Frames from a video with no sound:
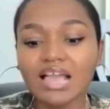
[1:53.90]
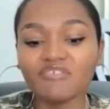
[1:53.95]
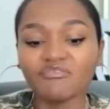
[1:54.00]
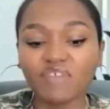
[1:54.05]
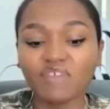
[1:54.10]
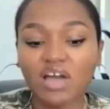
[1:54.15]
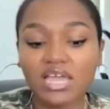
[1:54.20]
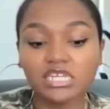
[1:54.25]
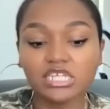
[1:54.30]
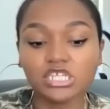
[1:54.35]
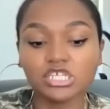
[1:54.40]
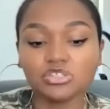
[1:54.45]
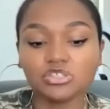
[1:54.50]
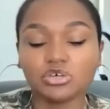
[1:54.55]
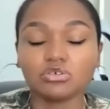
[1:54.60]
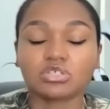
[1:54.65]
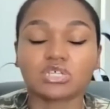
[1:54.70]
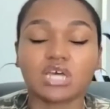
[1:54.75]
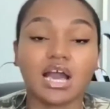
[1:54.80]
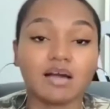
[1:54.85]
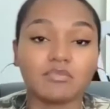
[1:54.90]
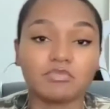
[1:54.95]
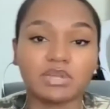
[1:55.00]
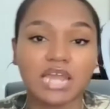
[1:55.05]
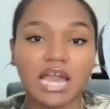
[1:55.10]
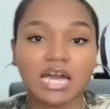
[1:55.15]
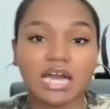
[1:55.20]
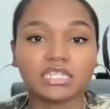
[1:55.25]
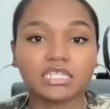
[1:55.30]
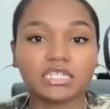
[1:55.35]
finding those
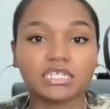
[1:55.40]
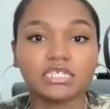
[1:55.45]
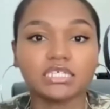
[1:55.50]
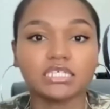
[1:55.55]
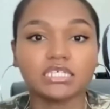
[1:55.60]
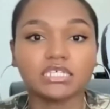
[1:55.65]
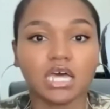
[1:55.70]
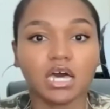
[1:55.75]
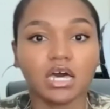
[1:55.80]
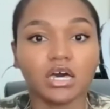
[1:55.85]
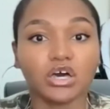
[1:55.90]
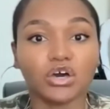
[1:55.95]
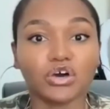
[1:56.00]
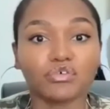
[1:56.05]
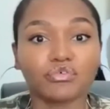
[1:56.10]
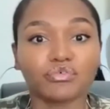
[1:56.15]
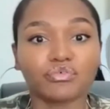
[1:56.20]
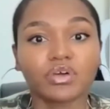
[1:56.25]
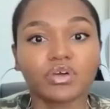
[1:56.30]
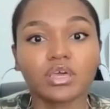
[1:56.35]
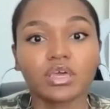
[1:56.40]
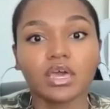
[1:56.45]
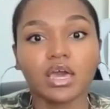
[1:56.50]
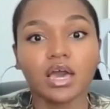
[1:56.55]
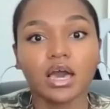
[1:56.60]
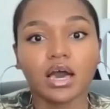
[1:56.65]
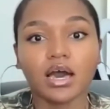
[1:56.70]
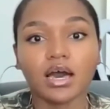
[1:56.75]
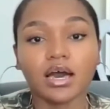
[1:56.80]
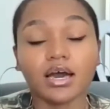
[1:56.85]
commonalities of
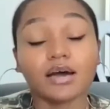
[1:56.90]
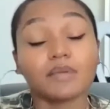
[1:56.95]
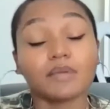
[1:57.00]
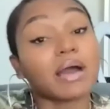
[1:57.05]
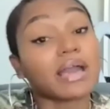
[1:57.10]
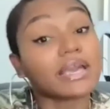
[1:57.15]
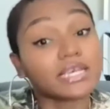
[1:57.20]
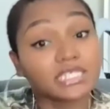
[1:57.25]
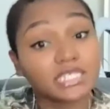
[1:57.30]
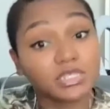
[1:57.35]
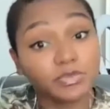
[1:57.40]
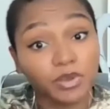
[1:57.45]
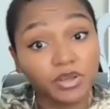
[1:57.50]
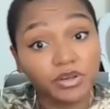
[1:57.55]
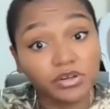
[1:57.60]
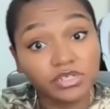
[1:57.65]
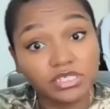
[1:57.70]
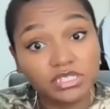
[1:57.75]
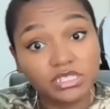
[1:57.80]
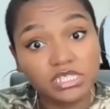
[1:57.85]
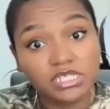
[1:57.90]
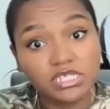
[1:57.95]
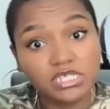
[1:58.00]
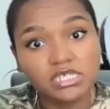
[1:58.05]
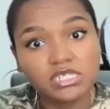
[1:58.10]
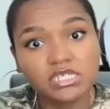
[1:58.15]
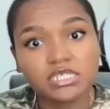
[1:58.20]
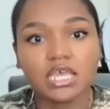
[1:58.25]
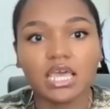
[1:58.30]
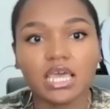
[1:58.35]
my
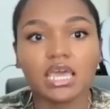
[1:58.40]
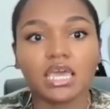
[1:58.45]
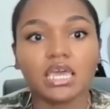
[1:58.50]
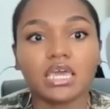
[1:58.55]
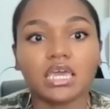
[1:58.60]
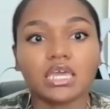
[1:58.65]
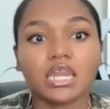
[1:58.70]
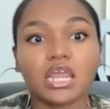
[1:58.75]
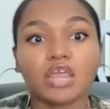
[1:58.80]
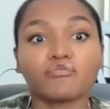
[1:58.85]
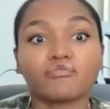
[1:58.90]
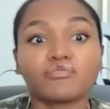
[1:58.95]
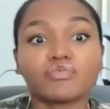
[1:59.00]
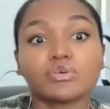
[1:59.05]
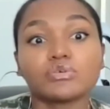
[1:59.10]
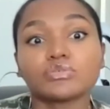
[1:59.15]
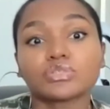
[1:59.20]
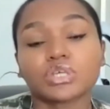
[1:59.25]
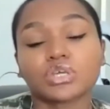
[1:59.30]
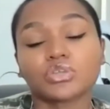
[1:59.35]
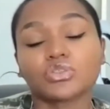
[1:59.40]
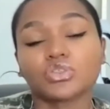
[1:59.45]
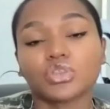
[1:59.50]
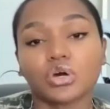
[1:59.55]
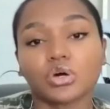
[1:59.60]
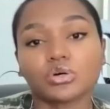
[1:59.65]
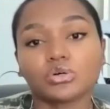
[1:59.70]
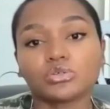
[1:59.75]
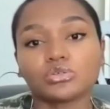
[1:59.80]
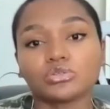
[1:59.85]
experiences and infusing
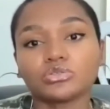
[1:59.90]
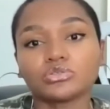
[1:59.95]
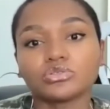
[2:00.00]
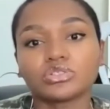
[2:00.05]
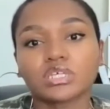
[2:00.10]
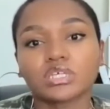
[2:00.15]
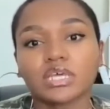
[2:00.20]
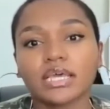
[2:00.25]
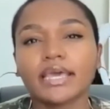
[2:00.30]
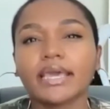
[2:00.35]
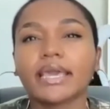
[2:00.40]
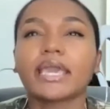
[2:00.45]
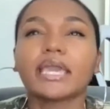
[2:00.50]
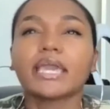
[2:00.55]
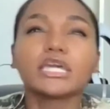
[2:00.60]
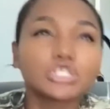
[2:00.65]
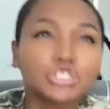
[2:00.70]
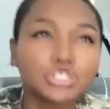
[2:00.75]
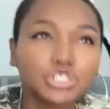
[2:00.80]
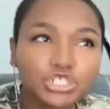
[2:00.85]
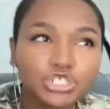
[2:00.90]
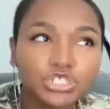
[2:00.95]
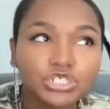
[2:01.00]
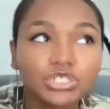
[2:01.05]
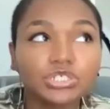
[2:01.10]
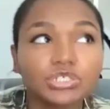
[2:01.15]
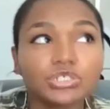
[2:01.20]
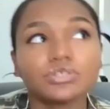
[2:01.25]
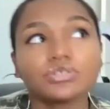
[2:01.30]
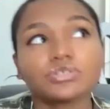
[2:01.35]
those
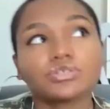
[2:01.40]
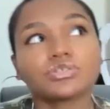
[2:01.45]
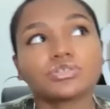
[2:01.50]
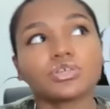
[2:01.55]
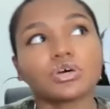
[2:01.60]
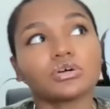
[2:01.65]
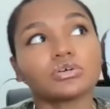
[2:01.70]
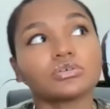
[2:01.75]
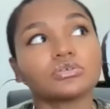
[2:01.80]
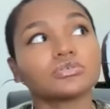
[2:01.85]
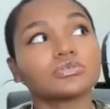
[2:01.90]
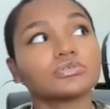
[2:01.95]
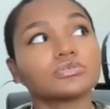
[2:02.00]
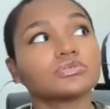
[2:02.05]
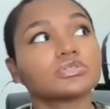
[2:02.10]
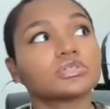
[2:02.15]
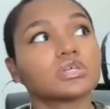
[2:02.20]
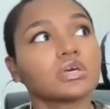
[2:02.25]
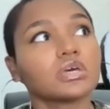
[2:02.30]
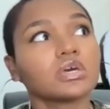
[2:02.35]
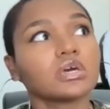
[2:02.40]
energies, those